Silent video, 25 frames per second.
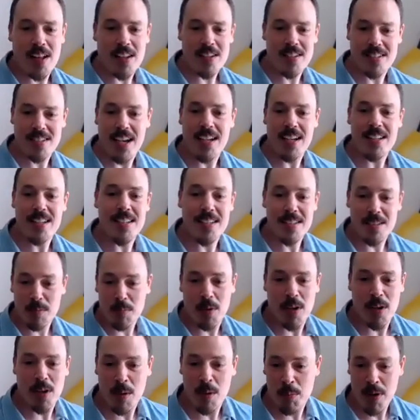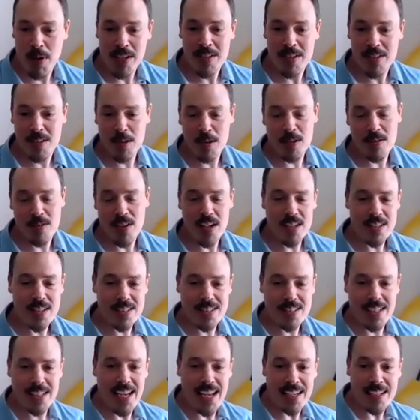Health Sciences at Brighton
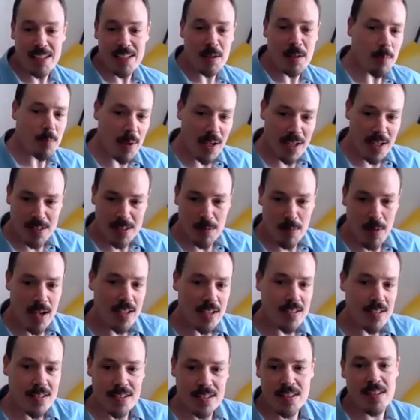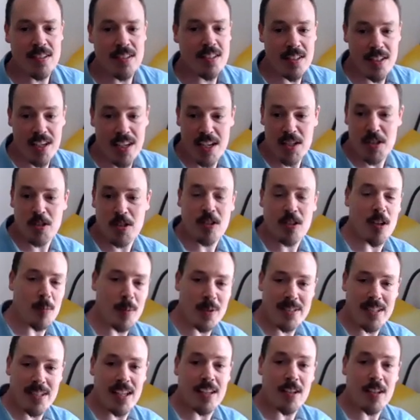University and at BSMS, and today she's going to
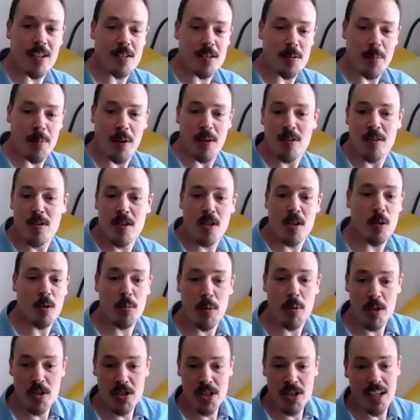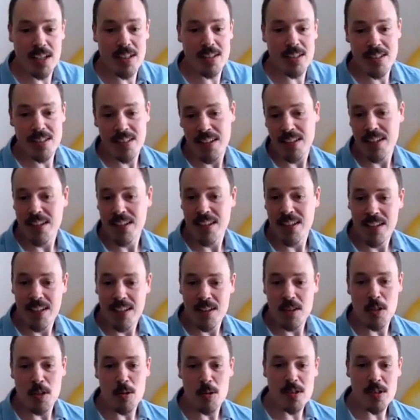be telling us about a new project
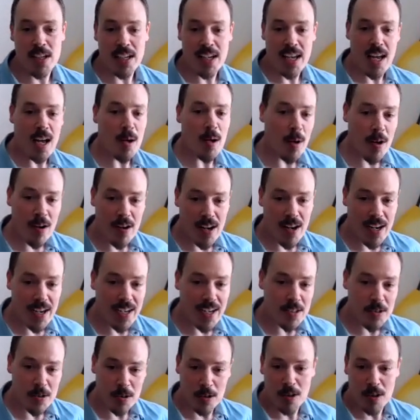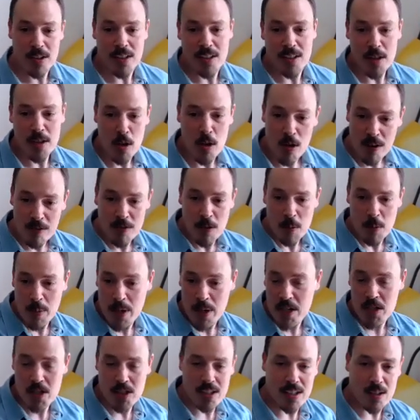using MRI to look at
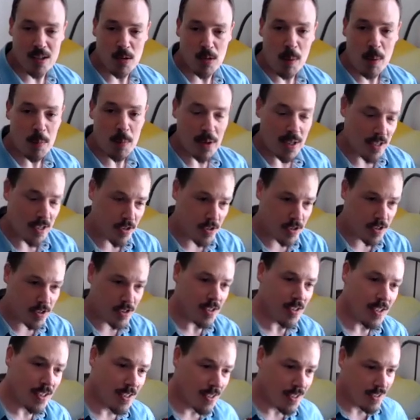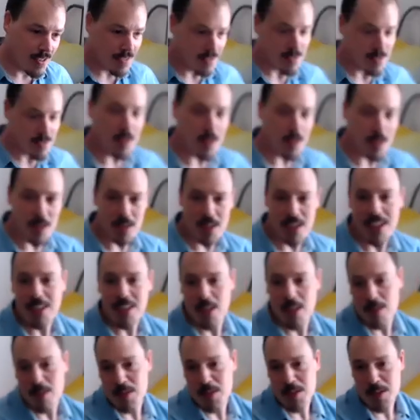neuroinflammation and whiplash. So
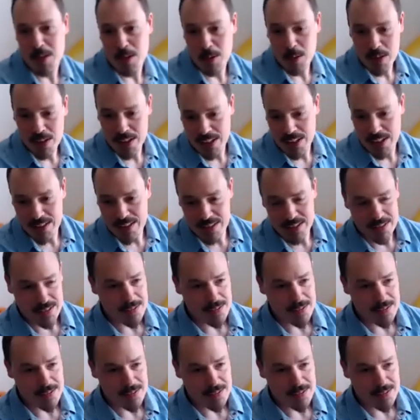over to you, Colette.